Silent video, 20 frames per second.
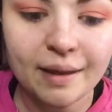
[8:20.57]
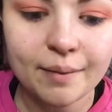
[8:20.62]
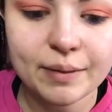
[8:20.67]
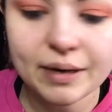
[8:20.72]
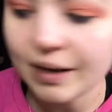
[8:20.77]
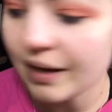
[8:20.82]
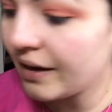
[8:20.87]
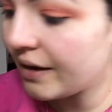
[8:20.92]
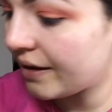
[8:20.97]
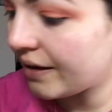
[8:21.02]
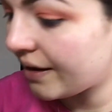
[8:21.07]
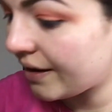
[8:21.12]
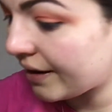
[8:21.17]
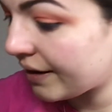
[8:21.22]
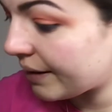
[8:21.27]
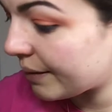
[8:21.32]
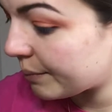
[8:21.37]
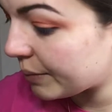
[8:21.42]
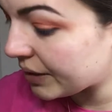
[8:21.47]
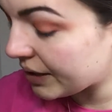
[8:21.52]
I'm
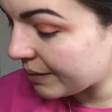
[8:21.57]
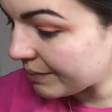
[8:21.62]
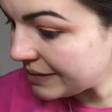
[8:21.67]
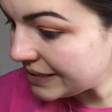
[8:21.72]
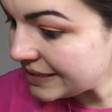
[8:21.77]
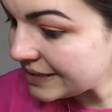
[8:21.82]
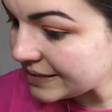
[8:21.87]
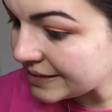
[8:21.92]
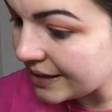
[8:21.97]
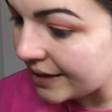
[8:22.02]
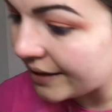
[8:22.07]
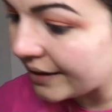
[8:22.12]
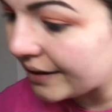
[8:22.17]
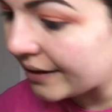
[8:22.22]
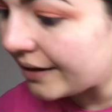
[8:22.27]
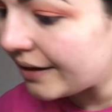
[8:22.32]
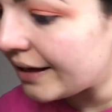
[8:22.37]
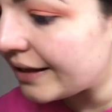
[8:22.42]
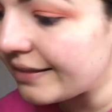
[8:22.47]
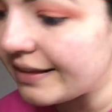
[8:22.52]
gonna put on
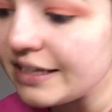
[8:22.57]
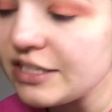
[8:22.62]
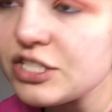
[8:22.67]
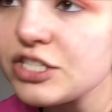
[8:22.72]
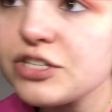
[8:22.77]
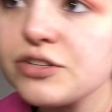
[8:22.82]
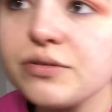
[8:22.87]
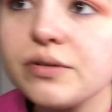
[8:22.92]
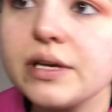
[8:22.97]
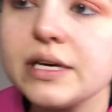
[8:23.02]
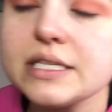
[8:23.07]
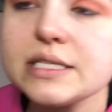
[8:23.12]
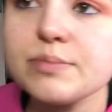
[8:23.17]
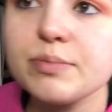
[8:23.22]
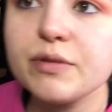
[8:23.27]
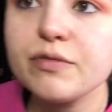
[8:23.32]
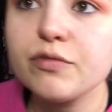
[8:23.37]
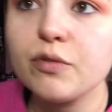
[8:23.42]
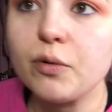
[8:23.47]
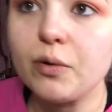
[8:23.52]
mascara. I like to do this
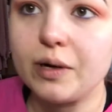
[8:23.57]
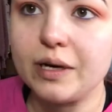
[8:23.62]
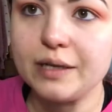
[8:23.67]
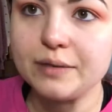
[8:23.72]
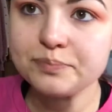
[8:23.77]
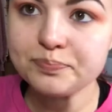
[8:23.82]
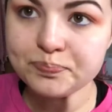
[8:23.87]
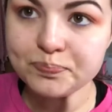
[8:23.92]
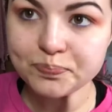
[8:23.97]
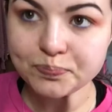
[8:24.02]
before